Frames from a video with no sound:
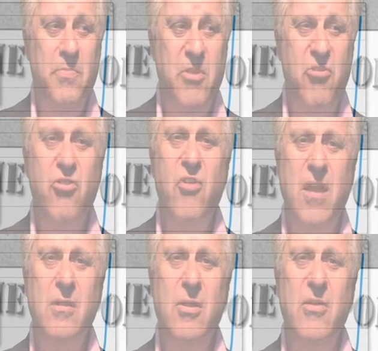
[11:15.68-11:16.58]
Let's just
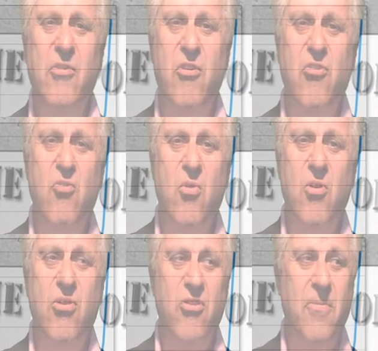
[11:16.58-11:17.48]
take a look at these
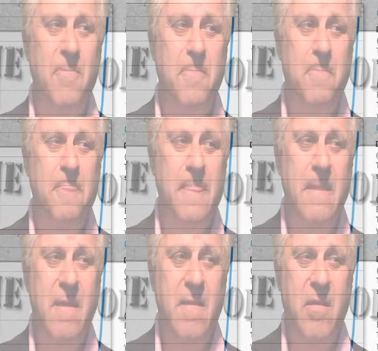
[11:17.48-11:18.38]
scores.
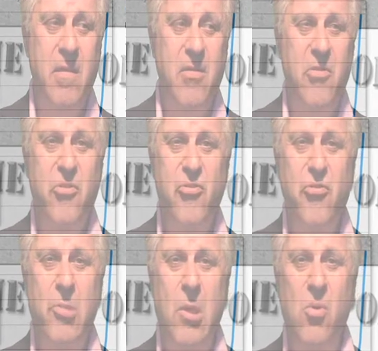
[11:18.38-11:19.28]

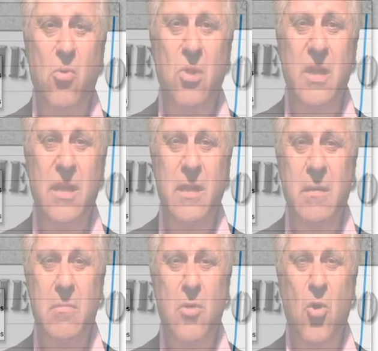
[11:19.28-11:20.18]

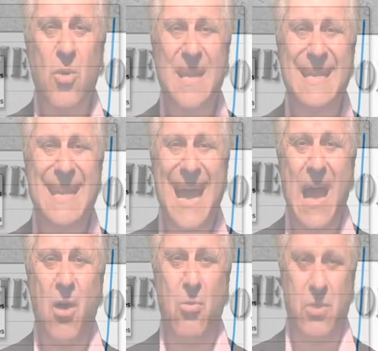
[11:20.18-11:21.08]
Slowly going
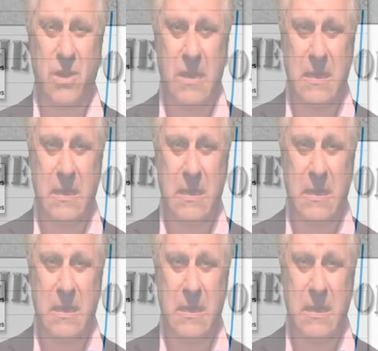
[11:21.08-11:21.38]
down.